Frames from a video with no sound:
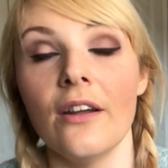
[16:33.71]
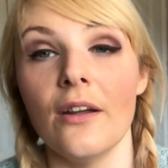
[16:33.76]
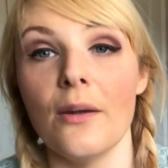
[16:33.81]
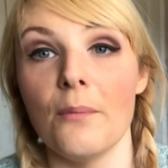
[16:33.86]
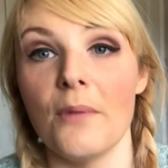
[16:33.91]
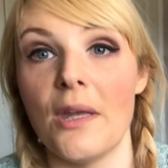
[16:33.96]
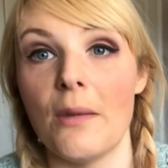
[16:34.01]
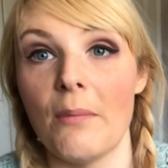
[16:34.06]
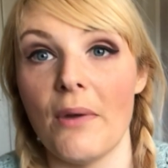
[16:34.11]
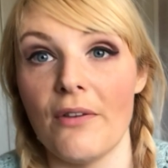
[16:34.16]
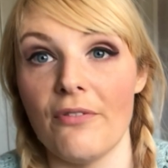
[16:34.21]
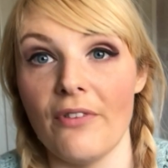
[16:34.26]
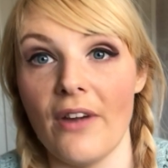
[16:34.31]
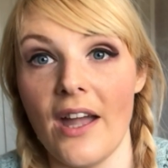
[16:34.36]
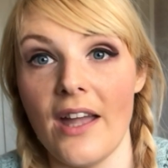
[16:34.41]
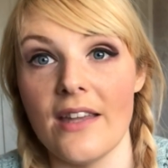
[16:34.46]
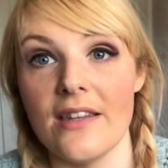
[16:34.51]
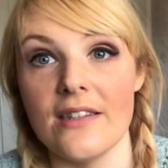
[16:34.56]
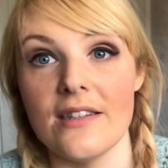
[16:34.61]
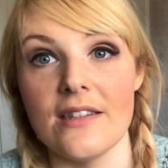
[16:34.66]
me and my
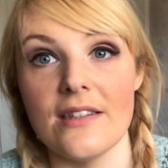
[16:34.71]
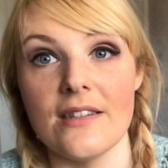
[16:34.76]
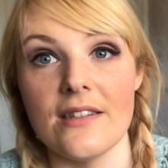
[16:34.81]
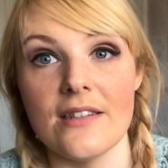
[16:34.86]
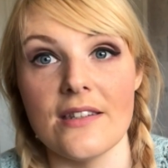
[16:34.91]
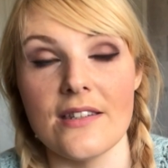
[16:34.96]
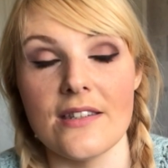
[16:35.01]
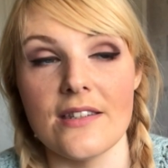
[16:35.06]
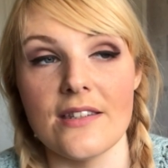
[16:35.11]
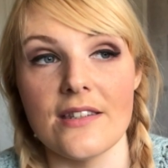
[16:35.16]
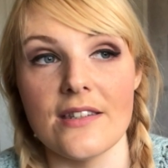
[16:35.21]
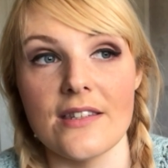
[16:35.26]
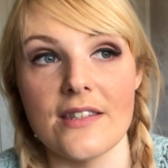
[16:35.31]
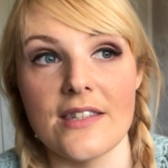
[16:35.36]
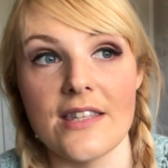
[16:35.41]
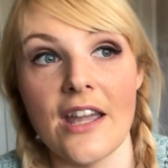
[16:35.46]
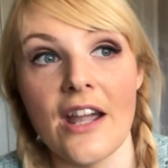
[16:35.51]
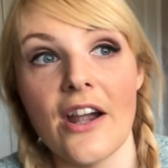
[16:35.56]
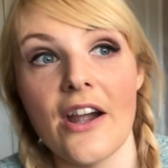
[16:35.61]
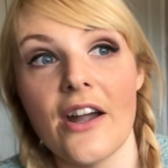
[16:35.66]
friend
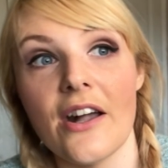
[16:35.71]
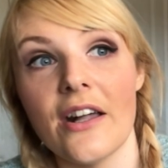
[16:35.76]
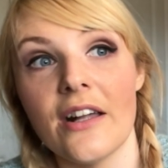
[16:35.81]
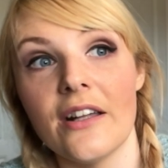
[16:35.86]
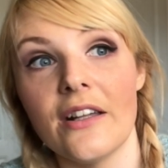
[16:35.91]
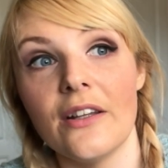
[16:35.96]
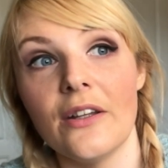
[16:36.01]
Sarah,